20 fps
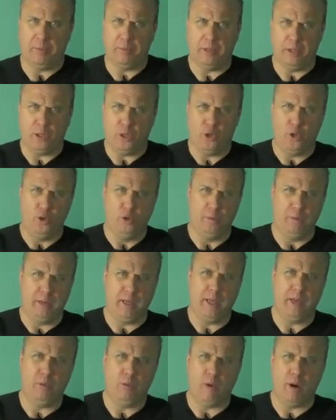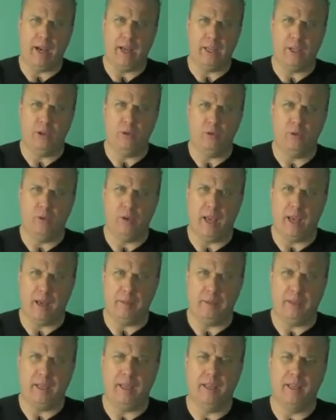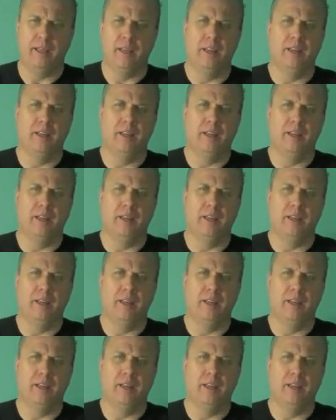but Yume, yume.com